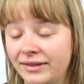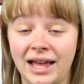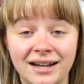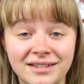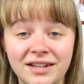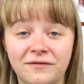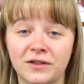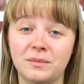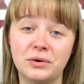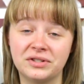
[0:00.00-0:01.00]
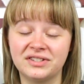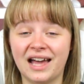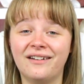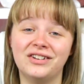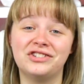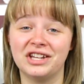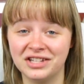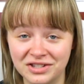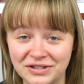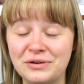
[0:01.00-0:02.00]
And that is it for the most savage
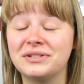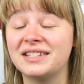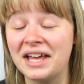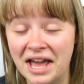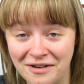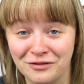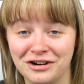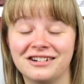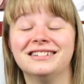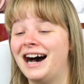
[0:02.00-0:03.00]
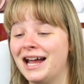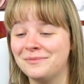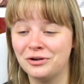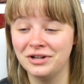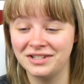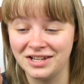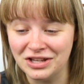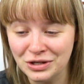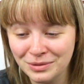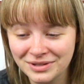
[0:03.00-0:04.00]
insults ever. I am going to
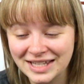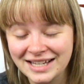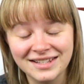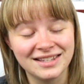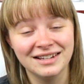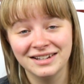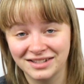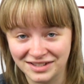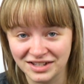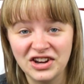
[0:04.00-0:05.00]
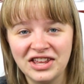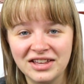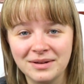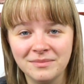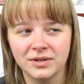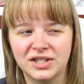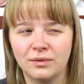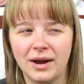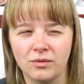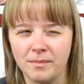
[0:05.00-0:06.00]
use these, study them,
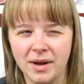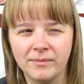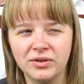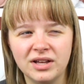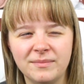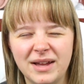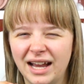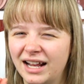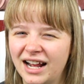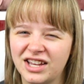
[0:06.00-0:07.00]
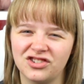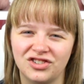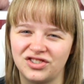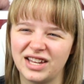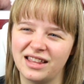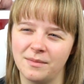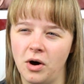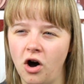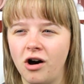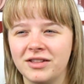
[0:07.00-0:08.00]
so I remember them, and I can just say them
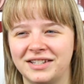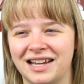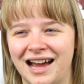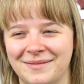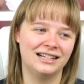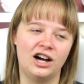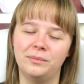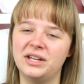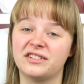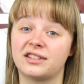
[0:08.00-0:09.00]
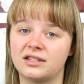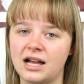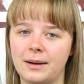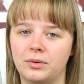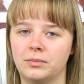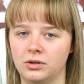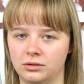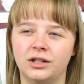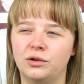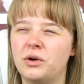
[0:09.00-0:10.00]
all the time. I'll be
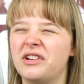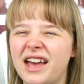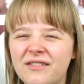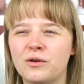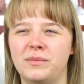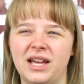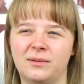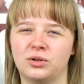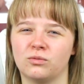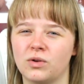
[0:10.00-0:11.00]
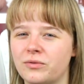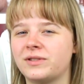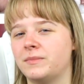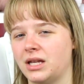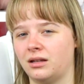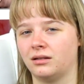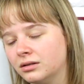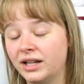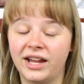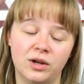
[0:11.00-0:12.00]
unstoppable. You won't ever be able to roast me.
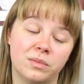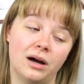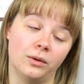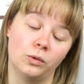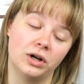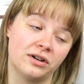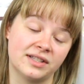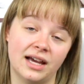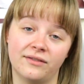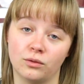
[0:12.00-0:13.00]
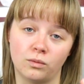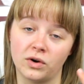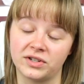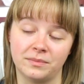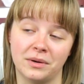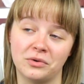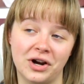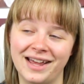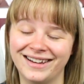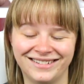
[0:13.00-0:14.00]
Eh, you probably will, because I have the worst
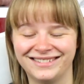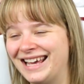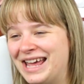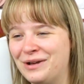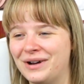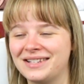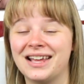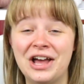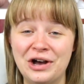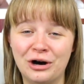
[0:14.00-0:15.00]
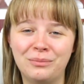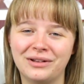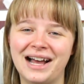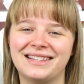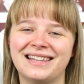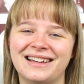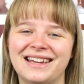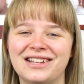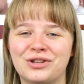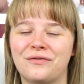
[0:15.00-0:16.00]
memory. Anyways, hope you liked it.
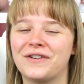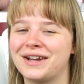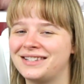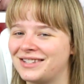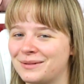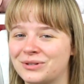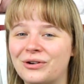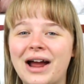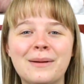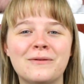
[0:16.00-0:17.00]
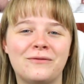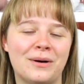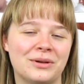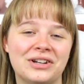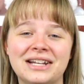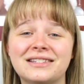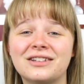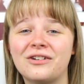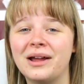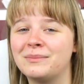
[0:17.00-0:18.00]
Again, don't forget to subscribe and follow me on
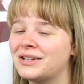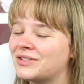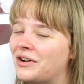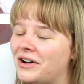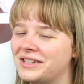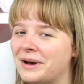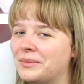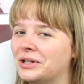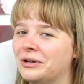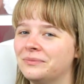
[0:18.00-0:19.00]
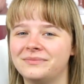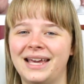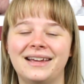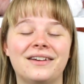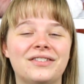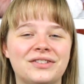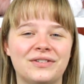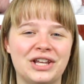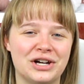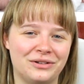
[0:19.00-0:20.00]
Instagram. Links are all down below. And give this
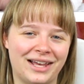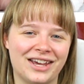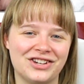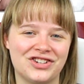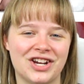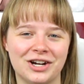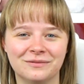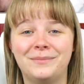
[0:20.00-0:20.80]
video a like and a share.